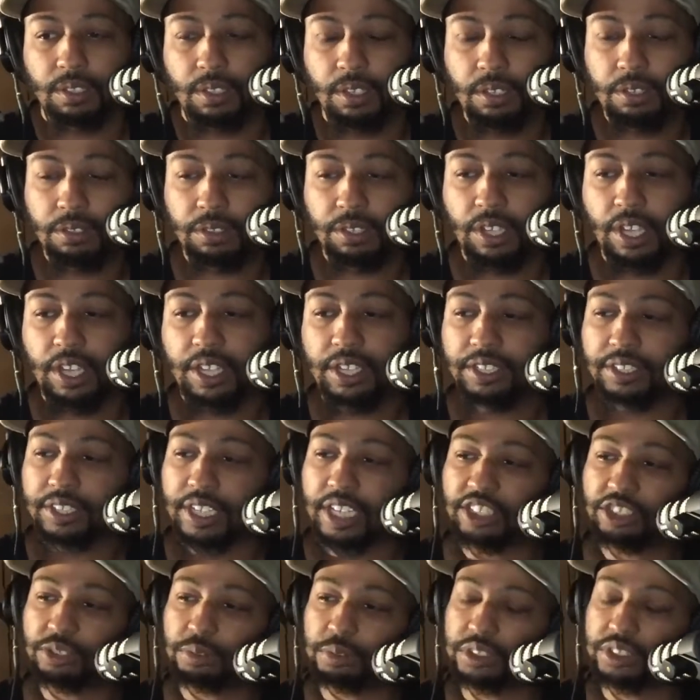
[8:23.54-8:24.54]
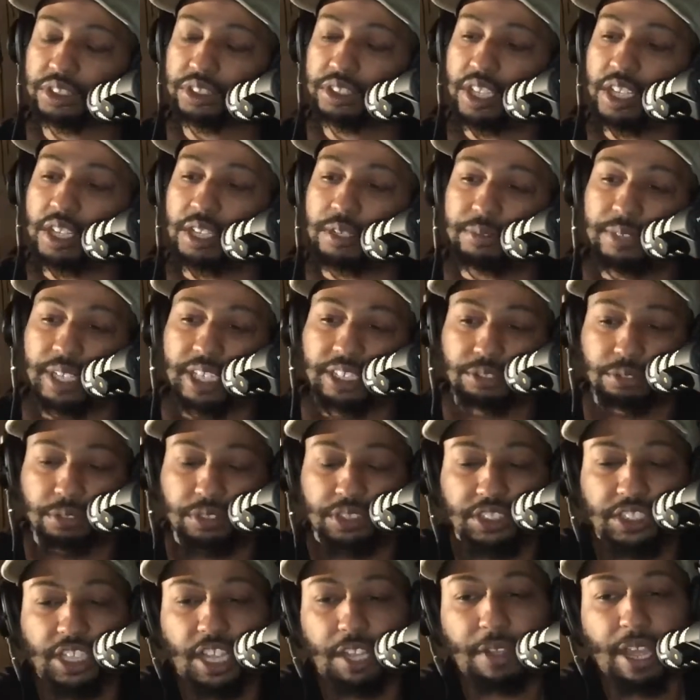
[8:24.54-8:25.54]
Okay, that's you know what what's I mean? up. That's
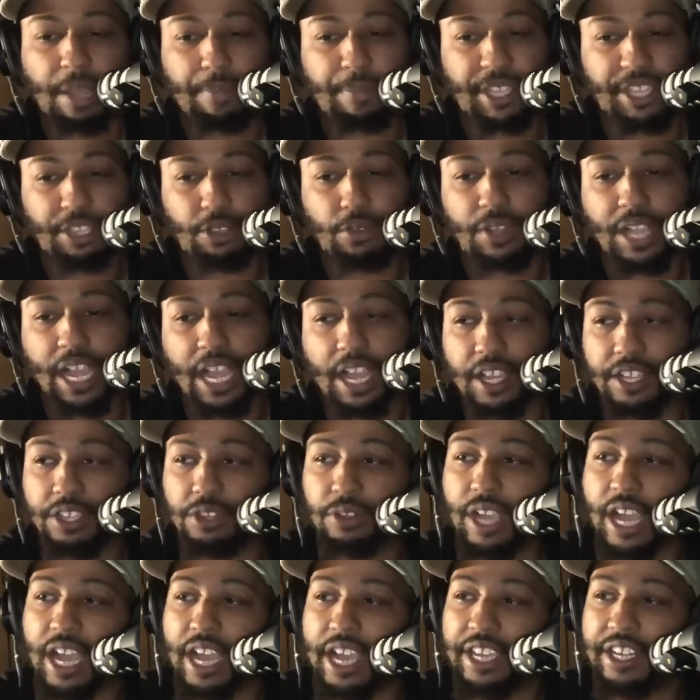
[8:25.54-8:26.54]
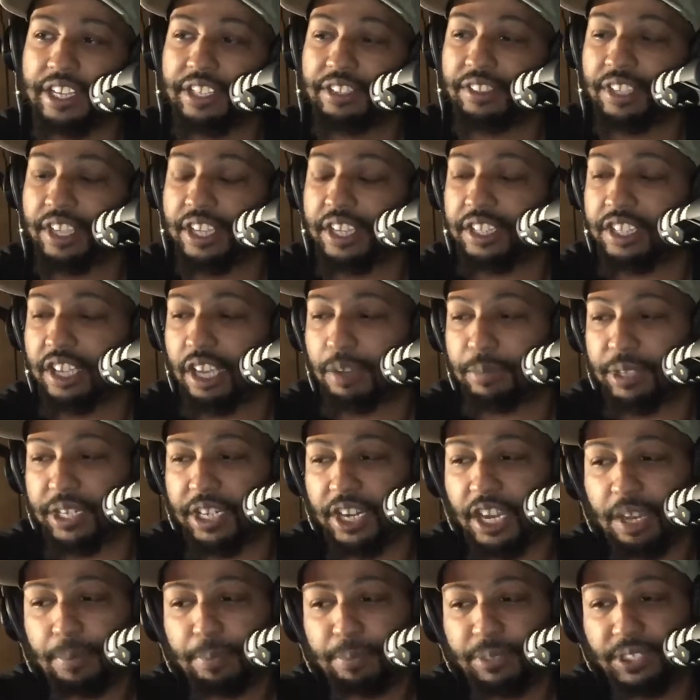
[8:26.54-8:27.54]
what's up. I mean, you got you got anything
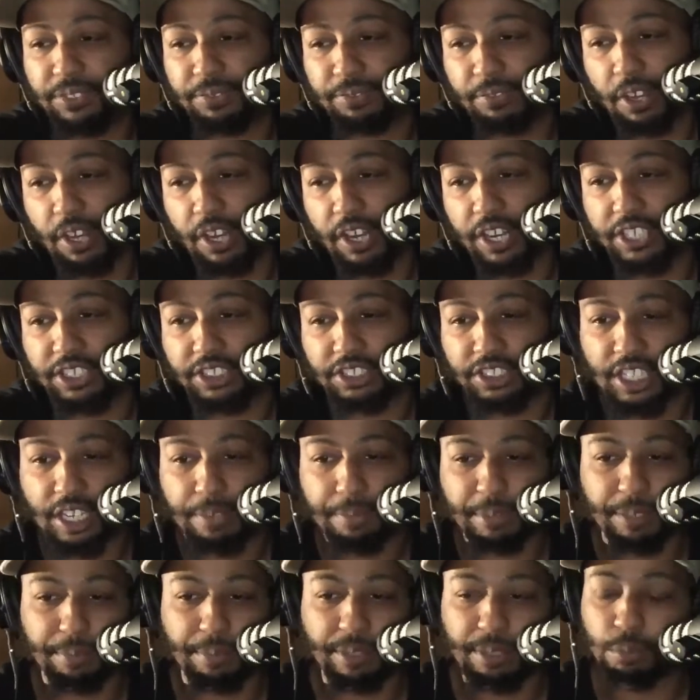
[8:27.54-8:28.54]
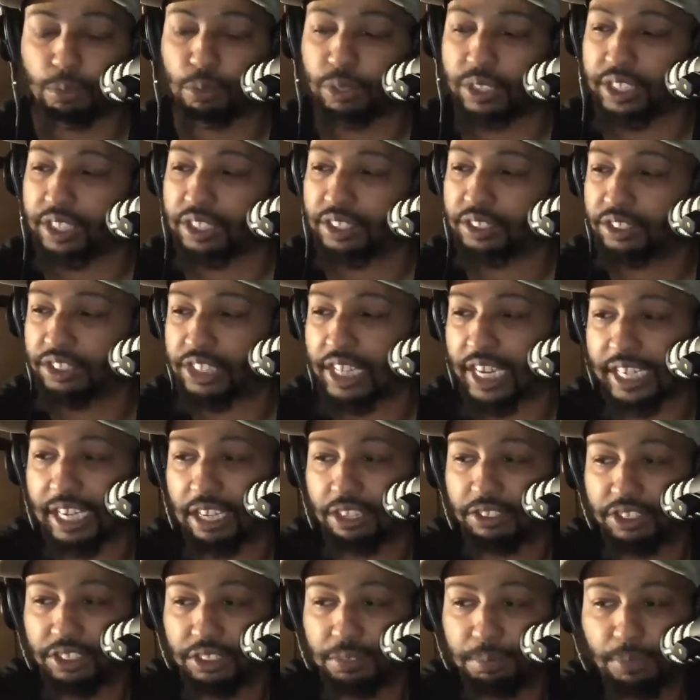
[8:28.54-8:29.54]
coming up as far as yeah, I mean, people can check
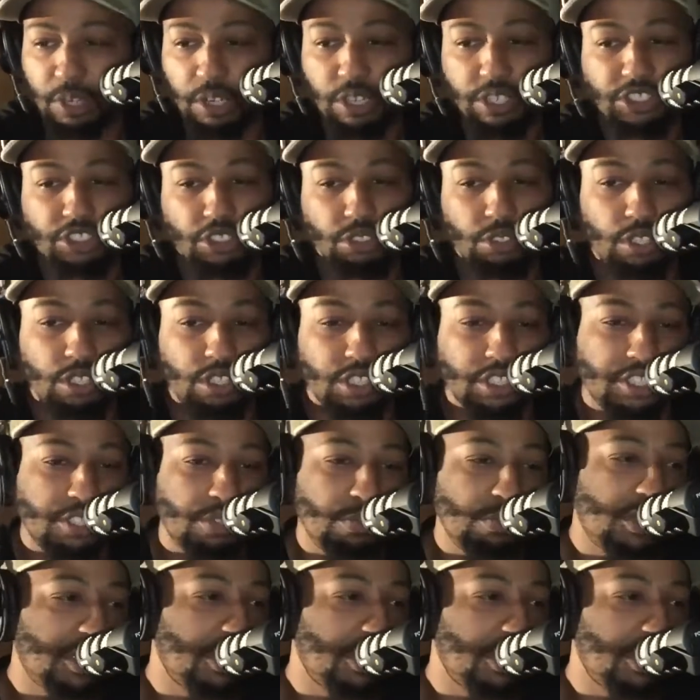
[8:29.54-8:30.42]
out your merch, or you